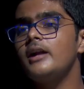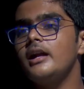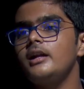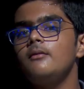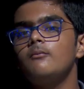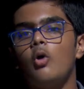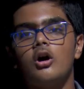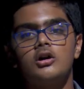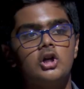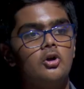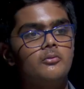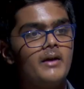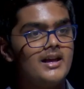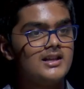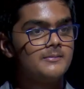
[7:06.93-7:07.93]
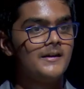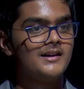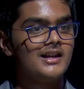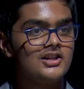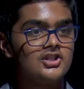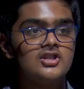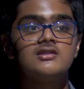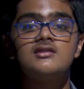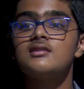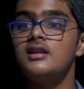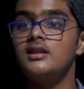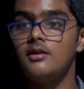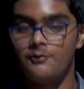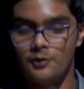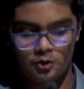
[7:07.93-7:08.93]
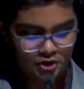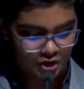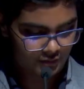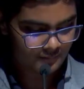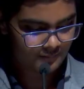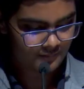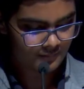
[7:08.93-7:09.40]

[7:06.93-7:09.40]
getting bogged down by expectations in the future.